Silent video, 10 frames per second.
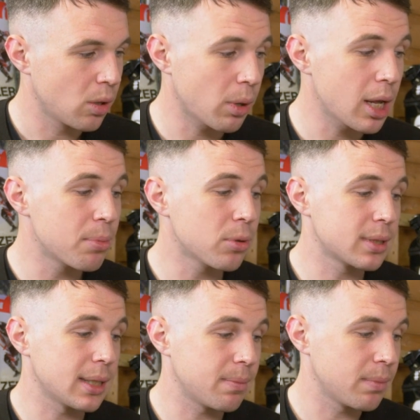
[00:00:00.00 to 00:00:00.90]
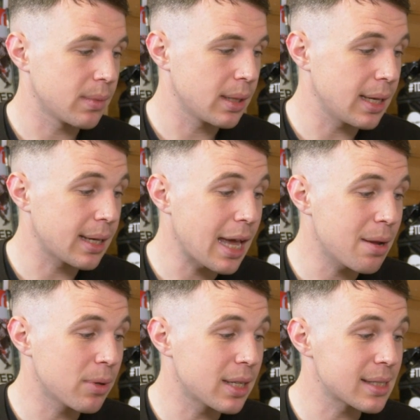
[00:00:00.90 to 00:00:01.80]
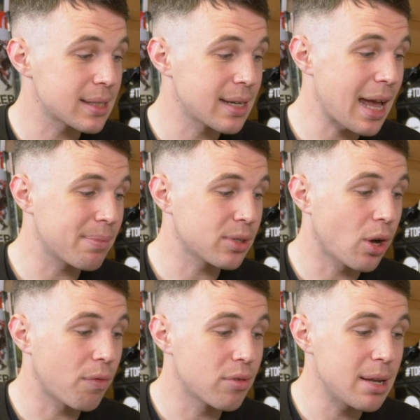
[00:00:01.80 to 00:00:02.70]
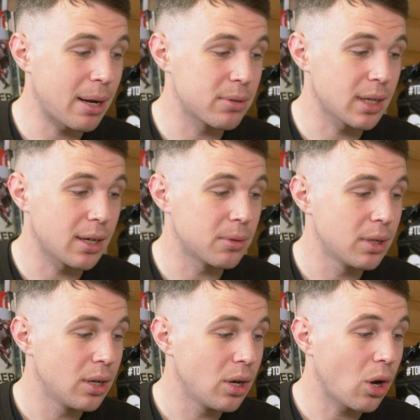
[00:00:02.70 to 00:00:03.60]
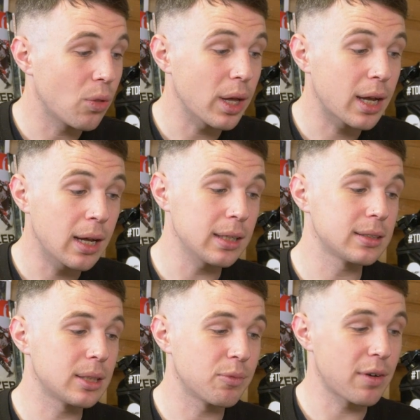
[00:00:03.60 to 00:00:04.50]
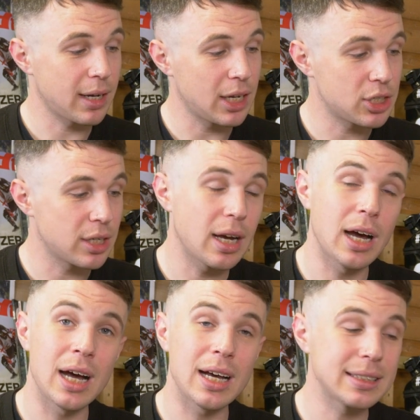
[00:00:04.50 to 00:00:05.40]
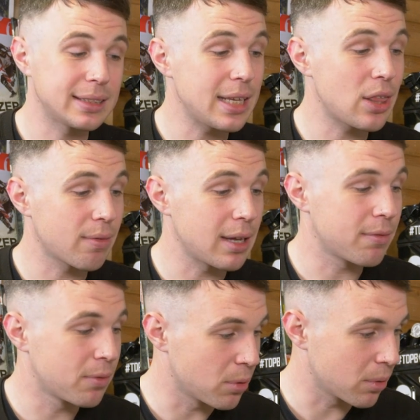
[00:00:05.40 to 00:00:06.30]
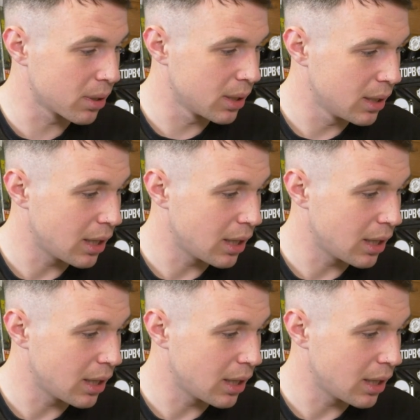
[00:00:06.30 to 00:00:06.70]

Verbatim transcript: When I bought it, it came with a snapped off rebound dial on the custom Revelation RC3 fork.